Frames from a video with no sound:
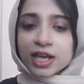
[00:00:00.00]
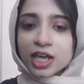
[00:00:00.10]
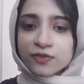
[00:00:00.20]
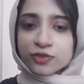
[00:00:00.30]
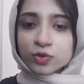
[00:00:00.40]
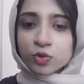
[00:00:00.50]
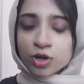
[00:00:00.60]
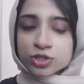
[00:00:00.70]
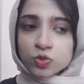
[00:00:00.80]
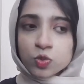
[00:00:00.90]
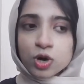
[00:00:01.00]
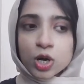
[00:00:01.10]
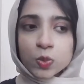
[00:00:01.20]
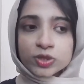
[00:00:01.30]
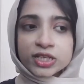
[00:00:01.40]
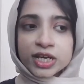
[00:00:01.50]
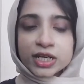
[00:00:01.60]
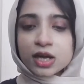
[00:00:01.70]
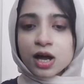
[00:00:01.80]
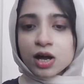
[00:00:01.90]
If you want to work with the
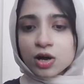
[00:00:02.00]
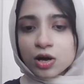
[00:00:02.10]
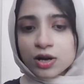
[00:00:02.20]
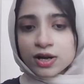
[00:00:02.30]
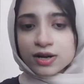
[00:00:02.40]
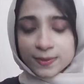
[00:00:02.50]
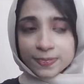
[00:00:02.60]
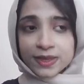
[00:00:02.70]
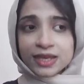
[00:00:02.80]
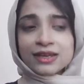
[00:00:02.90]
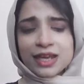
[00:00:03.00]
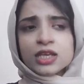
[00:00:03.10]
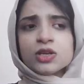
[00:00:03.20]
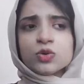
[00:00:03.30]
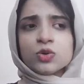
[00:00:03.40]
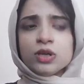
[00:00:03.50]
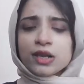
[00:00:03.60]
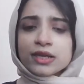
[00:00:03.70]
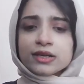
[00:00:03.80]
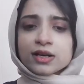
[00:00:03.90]
data or in any role,
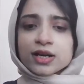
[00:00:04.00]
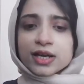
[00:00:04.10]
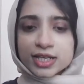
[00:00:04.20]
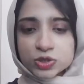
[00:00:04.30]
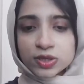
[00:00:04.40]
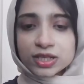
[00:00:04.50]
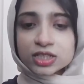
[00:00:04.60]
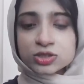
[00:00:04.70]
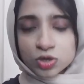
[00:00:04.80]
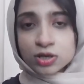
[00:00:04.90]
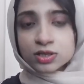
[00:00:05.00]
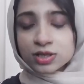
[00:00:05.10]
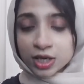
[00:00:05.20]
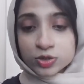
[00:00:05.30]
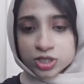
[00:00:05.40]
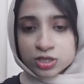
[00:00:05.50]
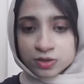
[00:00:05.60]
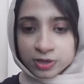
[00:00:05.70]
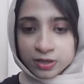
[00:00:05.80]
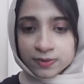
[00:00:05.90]
like SQL is
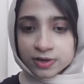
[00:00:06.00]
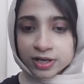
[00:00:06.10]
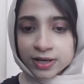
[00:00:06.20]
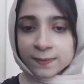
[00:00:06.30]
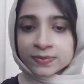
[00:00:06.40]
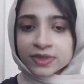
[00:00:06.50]
non-negotiable, right?